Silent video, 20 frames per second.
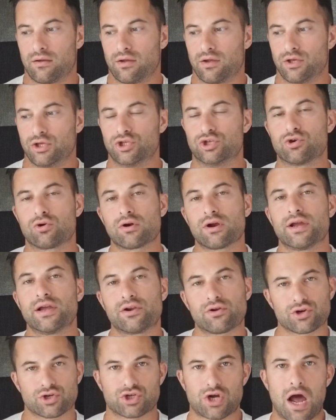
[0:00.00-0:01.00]
your
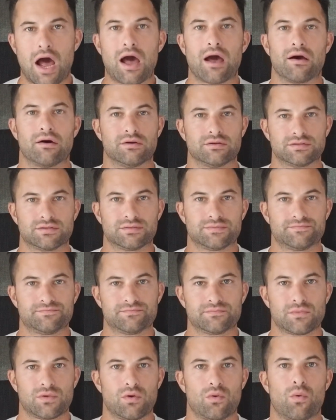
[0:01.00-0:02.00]
inner child
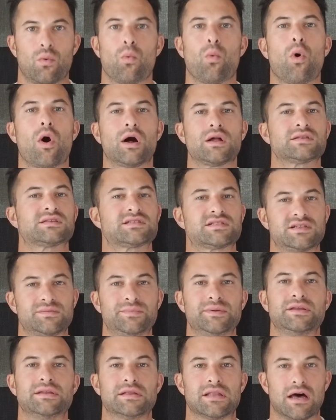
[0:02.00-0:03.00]
wants to
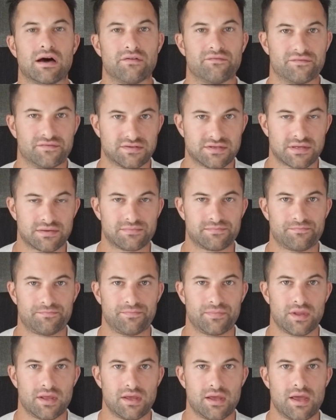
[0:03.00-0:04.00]
be loved
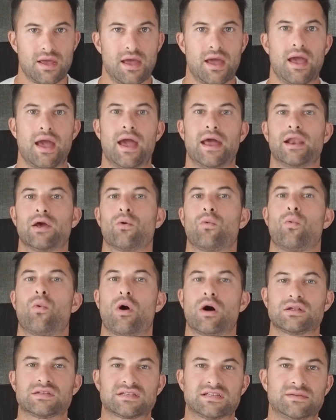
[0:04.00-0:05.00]
and it
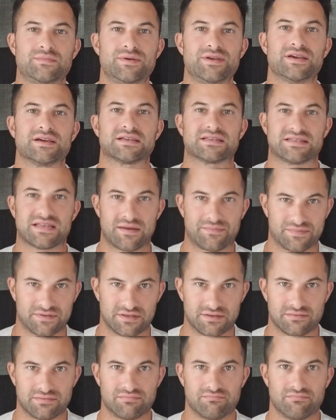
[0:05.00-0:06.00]
wants to be
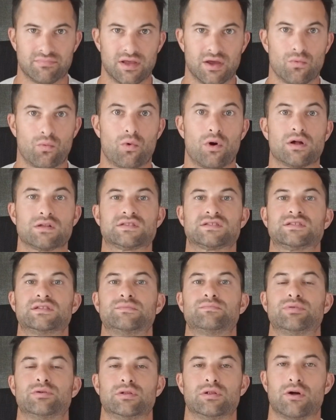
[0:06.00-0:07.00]
accepted, it wants
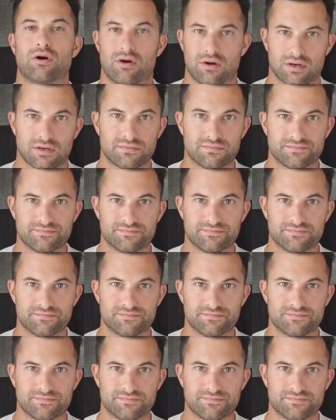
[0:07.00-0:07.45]
to belong.